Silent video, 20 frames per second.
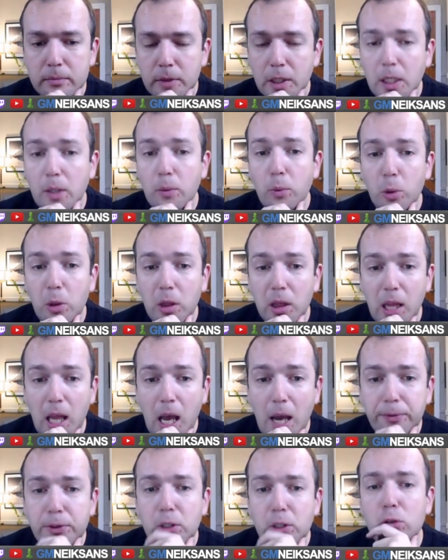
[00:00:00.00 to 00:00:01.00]
He would
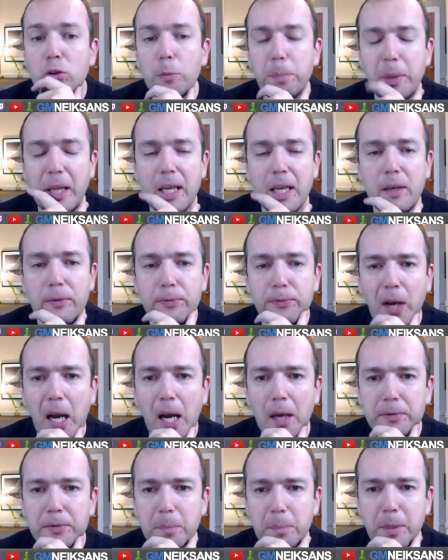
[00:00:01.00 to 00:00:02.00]
love you to play
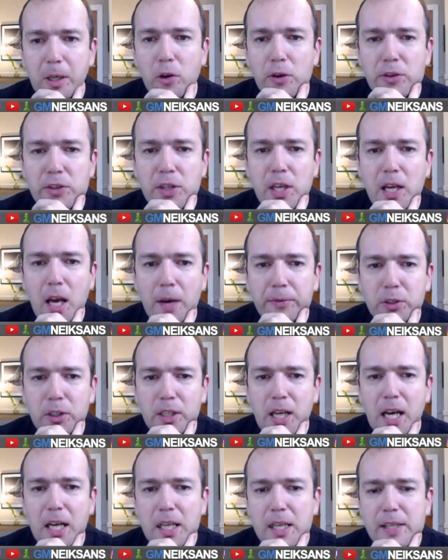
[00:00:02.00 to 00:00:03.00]
e5, because then after
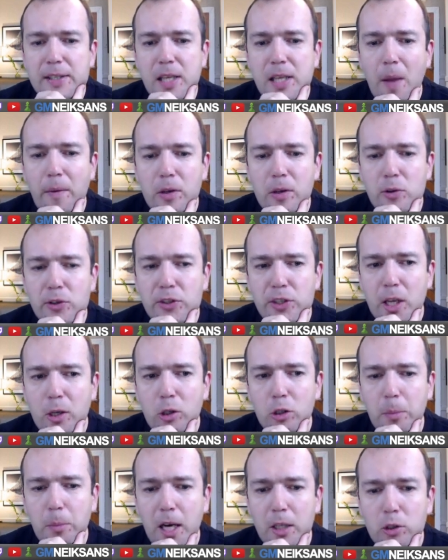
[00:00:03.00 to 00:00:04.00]
knight e7, you say
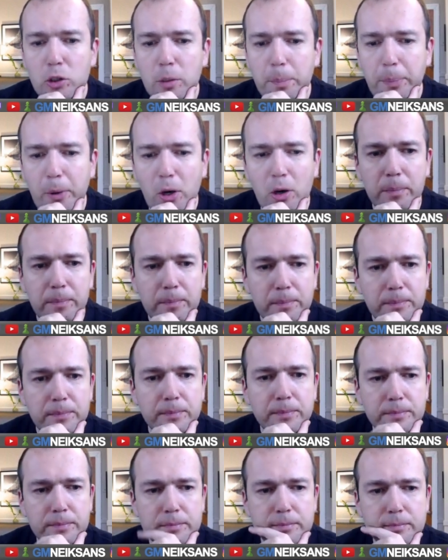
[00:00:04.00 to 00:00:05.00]
goodbye to the pawn.
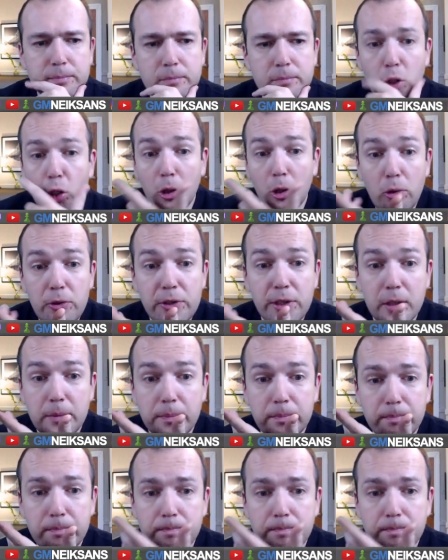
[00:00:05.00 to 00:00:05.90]
You lose it,